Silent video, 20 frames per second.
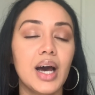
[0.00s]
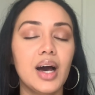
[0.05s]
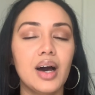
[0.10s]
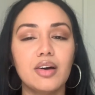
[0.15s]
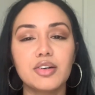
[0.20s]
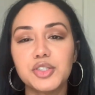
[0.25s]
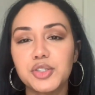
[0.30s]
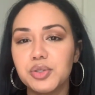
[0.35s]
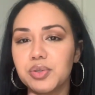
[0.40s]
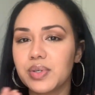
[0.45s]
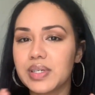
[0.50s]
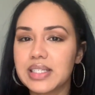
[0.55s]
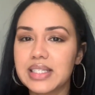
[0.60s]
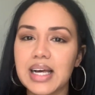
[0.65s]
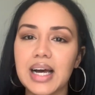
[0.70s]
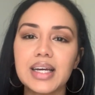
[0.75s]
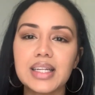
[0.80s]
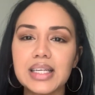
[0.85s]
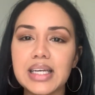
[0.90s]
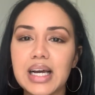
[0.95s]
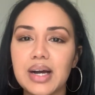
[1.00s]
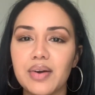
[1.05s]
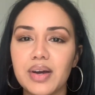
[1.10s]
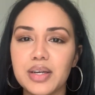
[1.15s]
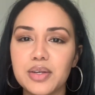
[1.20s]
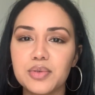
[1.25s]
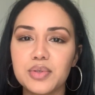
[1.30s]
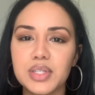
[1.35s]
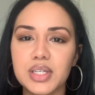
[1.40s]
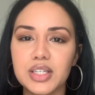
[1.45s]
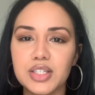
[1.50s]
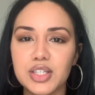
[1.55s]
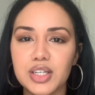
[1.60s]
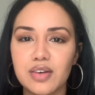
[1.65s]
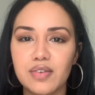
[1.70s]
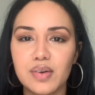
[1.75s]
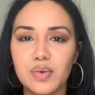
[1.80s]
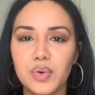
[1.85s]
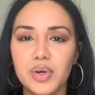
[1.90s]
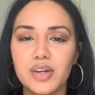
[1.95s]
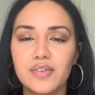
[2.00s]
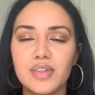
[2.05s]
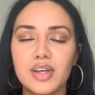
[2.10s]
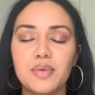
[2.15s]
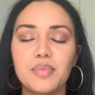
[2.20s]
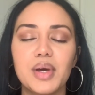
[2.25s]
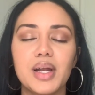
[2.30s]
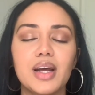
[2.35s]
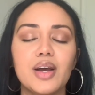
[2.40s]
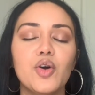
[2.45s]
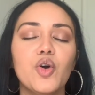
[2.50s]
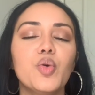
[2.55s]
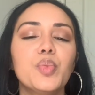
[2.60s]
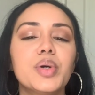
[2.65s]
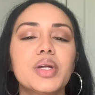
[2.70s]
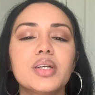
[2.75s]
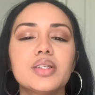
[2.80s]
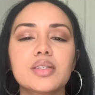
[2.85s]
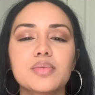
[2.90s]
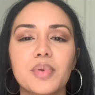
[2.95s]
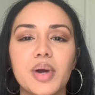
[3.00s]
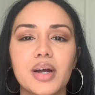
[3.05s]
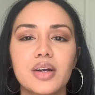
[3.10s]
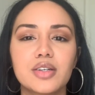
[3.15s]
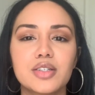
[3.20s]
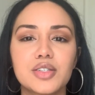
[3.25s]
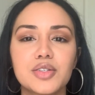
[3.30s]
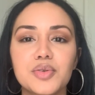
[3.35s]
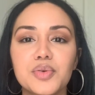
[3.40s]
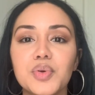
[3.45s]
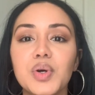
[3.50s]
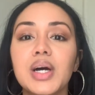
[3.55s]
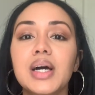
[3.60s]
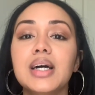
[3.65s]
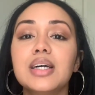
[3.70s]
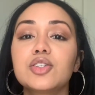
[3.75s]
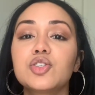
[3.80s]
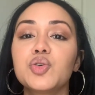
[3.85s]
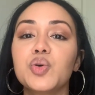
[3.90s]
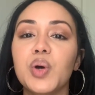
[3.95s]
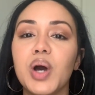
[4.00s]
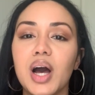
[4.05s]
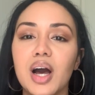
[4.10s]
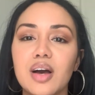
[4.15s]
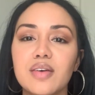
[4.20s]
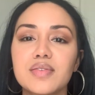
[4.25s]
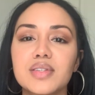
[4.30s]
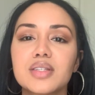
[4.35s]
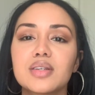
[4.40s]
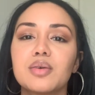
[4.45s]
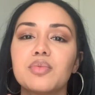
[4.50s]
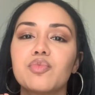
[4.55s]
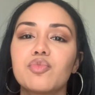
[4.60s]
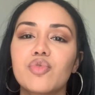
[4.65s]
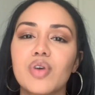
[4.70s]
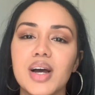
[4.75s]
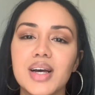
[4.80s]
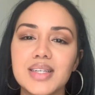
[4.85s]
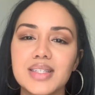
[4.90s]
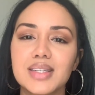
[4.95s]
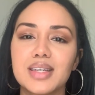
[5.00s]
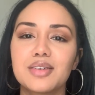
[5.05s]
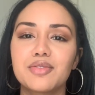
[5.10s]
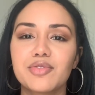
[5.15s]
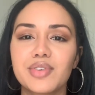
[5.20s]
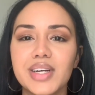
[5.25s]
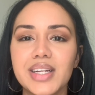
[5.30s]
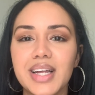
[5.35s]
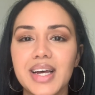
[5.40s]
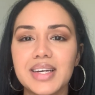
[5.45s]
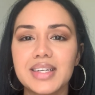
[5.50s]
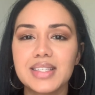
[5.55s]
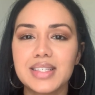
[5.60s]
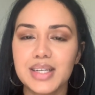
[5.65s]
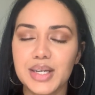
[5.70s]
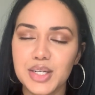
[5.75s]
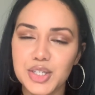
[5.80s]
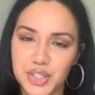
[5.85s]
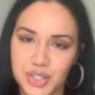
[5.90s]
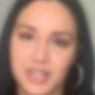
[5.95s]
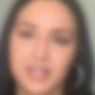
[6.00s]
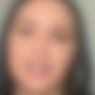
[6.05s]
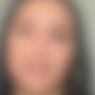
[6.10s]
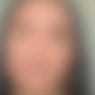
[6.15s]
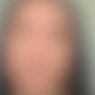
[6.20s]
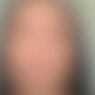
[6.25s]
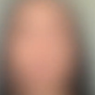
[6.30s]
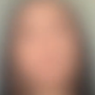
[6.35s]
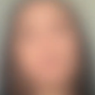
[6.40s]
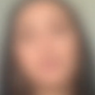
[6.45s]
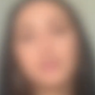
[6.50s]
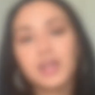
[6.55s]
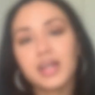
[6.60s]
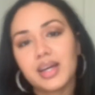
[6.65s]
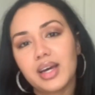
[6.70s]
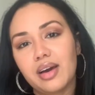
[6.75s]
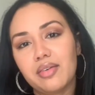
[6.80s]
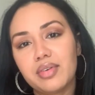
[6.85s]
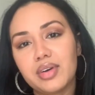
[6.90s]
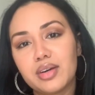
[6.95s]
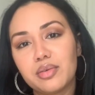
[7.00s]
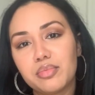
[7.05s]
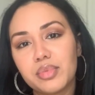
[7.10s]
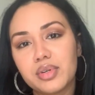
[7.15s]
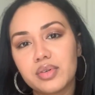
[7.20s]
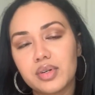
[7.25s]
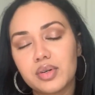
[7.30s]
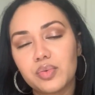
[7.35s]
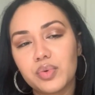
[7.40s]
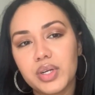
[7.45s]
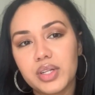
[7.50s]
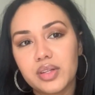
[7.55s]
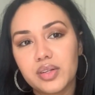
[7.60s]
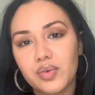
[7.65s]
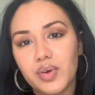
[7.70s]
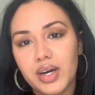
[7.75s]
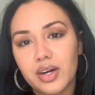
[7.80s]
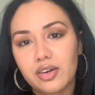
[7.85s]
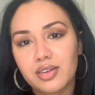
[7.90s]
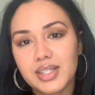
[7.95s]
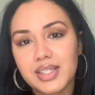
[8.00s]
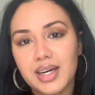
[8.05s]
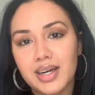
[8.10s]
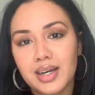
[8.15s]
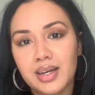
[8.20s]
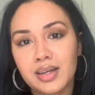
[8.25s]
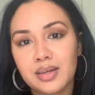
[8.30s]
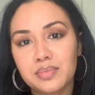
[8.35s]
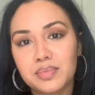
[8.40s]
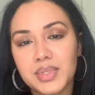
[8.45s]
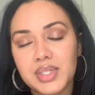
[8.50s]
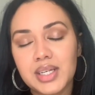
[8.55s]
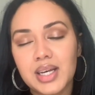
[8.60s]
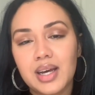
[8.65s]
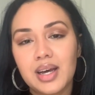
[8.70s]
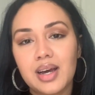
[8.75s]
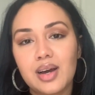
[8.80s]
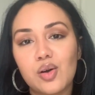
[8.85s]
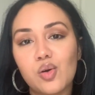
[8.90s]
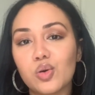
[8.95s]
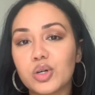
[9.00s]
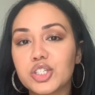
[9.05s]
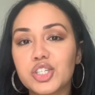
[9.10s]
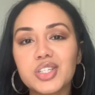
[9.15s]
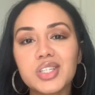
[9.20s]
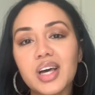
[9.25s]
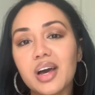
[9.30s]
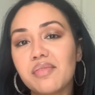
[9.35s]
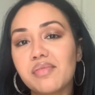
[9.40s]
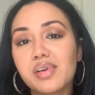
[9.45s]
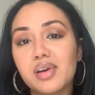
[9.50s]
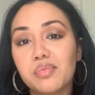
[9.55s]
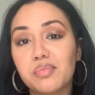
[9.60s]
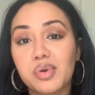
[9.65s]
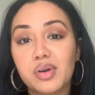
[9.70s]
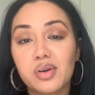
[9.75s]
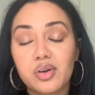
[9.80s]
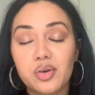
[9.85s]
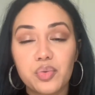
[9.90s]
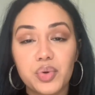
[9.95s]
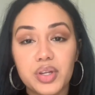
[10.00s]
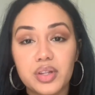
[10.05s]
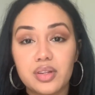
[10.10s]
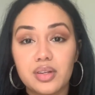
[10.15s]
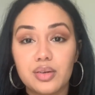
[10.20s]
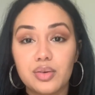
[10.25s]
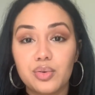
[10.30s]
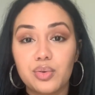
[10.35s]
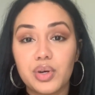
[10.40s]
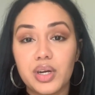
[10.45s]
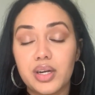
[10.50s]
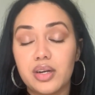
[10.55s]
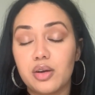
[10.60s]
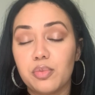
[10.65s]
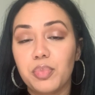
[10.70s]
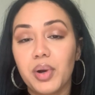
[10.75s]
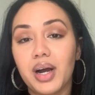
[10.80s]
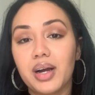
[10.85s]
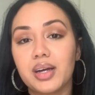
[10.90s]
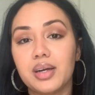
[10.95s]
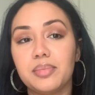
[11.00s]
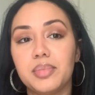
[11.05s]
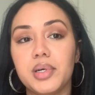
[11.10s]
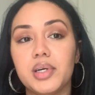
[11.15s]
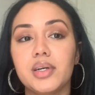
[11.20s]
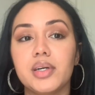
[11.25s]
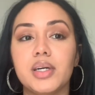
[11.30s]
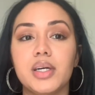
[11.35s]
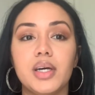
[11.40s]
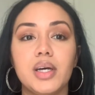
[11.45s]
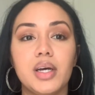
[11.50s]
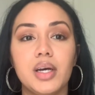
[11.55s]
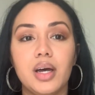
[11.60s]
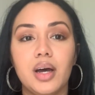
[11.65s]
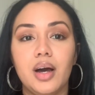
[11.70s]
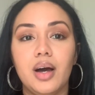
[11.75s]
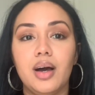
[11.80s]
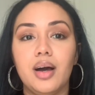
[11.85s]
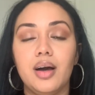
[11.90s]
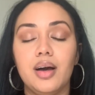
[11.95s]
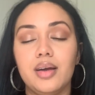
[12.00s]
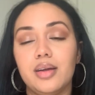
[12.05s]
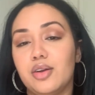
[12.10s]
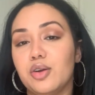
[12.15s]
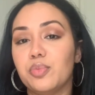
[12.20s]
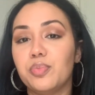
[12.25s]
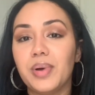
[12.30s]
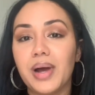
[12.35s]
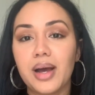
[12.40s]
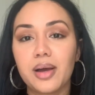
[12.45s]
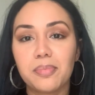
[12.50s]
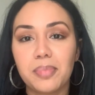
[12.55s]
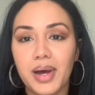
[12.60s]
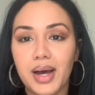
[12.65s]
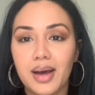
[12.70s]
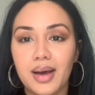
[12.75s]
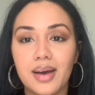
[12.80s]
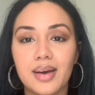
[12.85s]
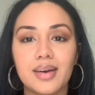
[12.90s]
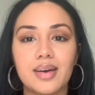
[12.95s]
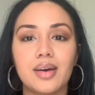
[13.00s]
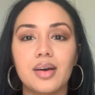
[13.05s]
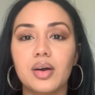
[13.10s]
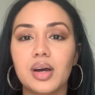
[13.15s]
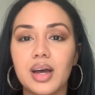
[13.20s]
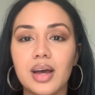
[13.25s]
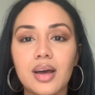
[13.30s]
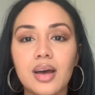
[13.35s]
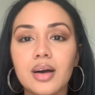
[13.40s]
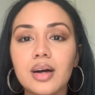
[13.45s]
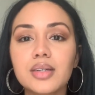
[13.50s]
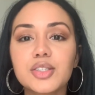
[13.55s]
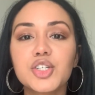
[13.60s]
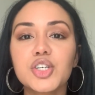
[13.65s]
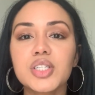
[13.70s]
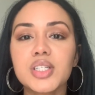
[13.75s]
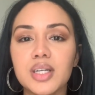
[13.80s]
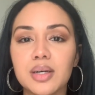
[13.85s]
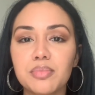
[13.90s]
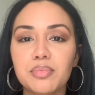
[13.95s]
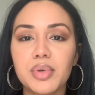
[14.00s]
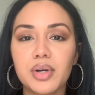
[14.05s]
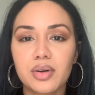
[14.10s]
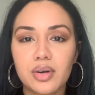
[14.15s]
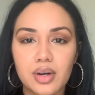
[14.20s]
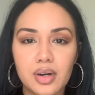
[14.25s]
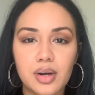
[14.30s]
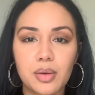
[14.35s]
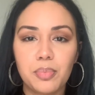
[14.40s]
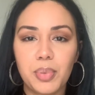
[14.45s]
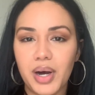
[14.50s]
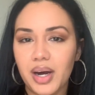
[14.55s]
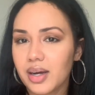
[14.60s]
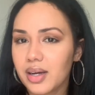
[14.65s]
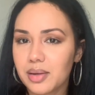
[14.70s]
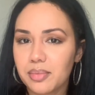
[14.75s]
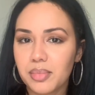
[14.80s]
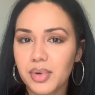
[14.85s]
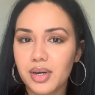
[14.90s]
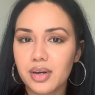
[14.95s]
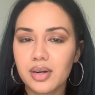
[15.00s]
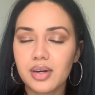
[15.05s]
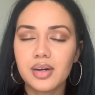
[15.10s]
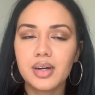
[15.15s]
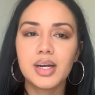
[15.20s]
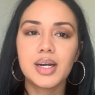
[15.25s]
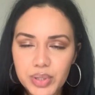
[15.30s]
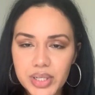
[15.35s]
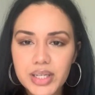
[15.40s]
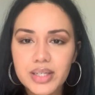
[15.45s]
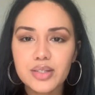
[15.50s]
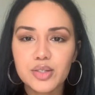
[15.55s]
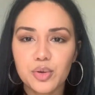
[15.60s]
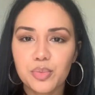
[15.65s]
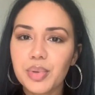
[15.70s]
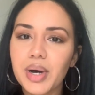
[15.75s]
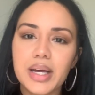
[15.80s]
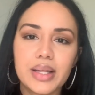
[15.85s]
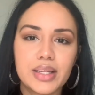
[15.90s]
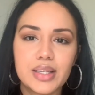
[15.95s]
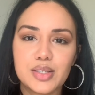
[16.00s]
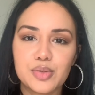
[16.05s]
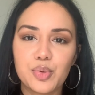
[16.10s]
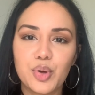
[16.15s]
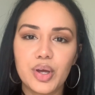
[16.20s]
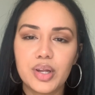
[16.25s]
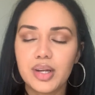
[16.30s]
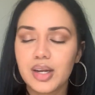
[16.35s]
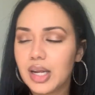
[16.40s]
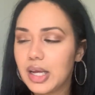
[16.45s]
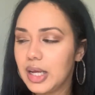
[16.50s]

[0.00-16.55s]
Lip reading: I'll show you exactly how I use each and every one of them, and I hope it inspires you to have some rest and relaxation. If you like having a mirror with you at all times, or just having a mirror with you in your pocketbook, in your backpack, just a mirror, a pocket mirror, please don't buy this one.